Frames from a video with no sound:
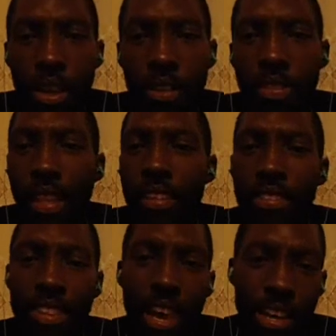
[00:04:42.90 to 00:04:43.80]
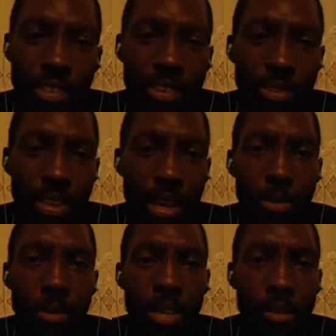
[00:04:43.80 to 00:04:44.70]
That's the ideal time to
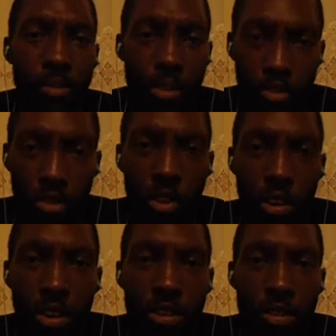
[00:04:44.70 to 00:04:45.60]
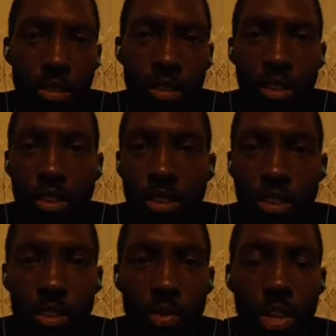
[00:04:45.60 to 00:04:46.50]
make the first call. You know,
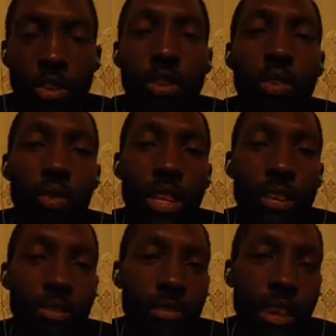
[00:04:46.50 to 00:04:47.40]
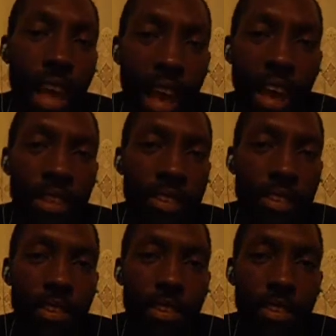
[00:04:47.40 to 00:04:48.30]
when a girl will have had
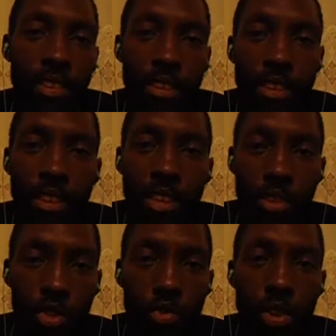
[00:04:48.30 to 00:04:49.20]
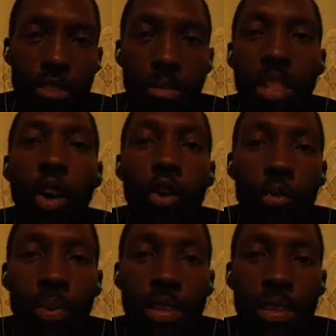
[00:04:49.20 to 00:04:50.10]
you know, she would have been
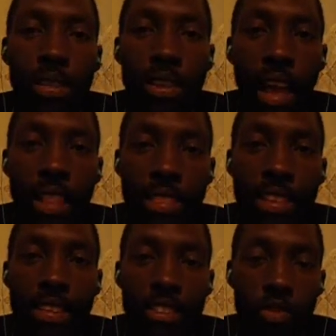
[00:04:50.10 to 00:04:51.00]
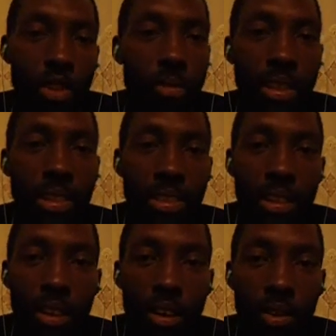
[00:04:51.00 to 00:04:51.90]
open at least. She would have been
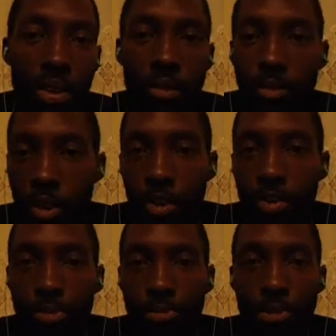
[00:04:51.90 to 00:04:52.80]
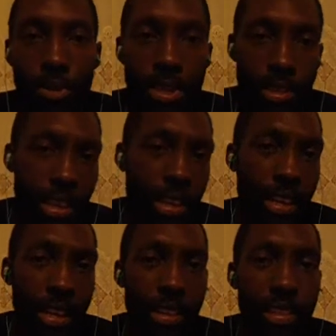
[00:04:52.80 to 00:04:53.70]
on a phone doing a thing,
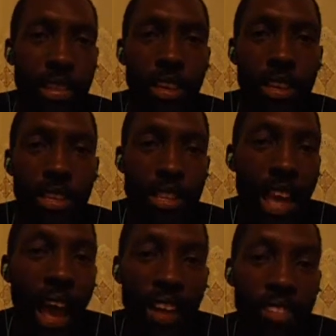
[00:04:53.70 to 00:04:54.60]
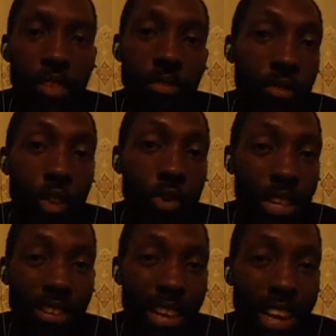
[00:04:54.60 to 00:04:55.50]
and she has her phone in
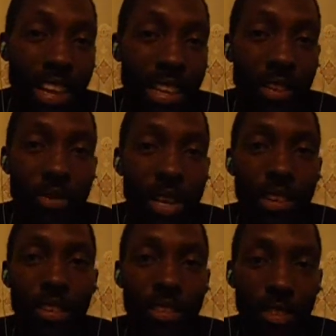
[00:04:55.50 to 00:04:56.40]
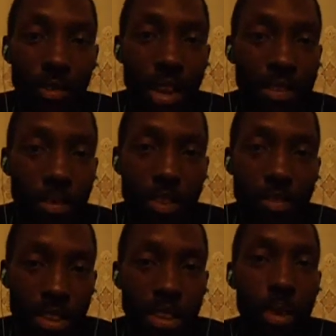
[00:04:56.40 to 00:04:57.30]
her hand anyway. So that's a perfect
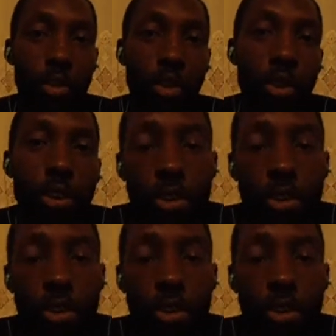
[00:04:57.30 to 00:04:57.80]
time to call.